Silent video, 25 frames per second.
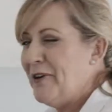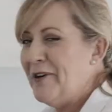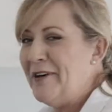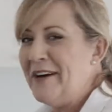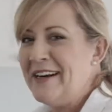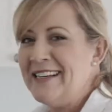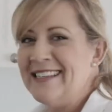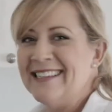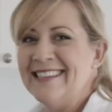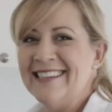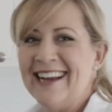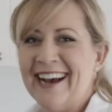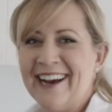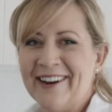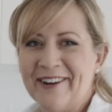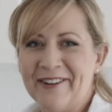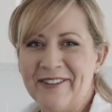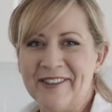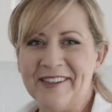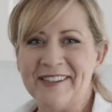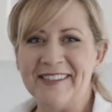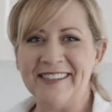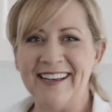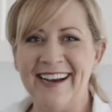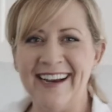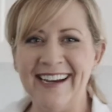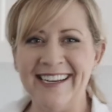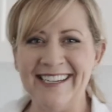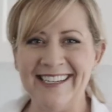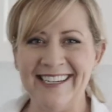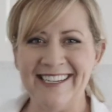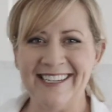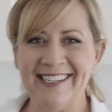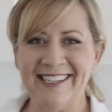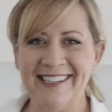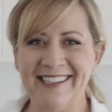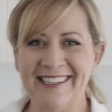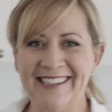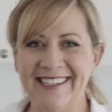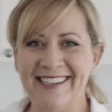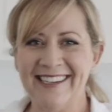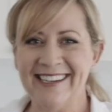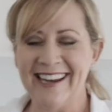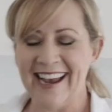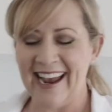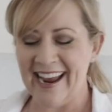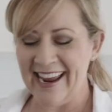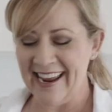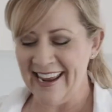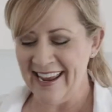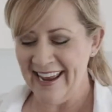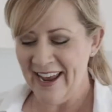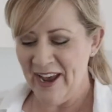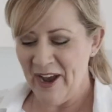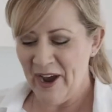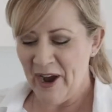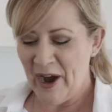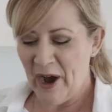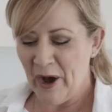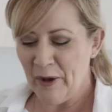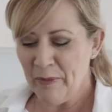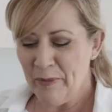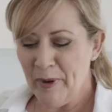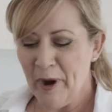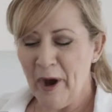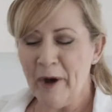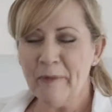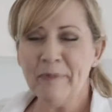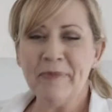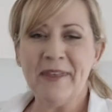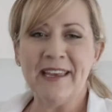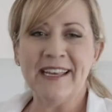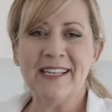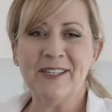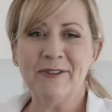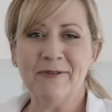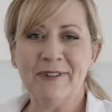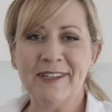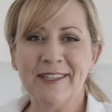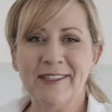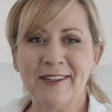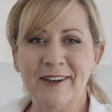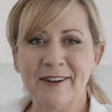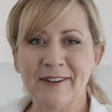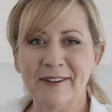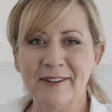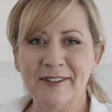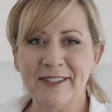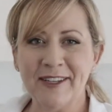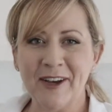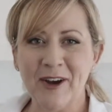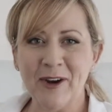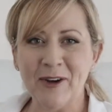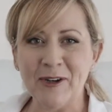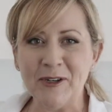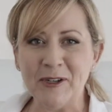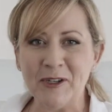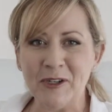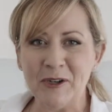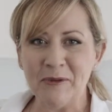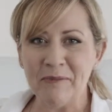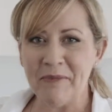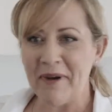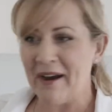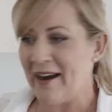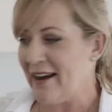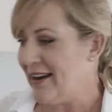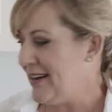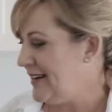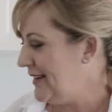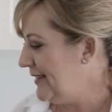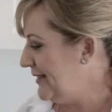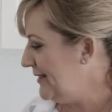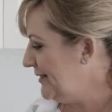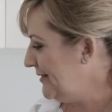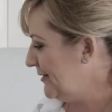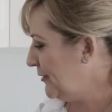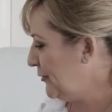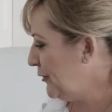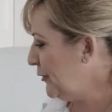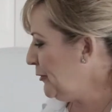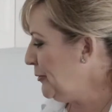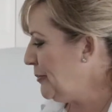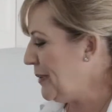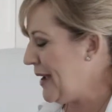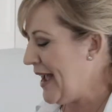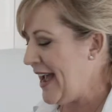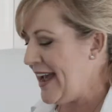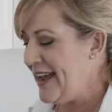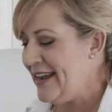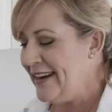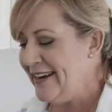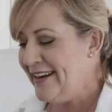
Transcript: I start on the side dishes today, I'll pop these rissoles onto my little grill pan.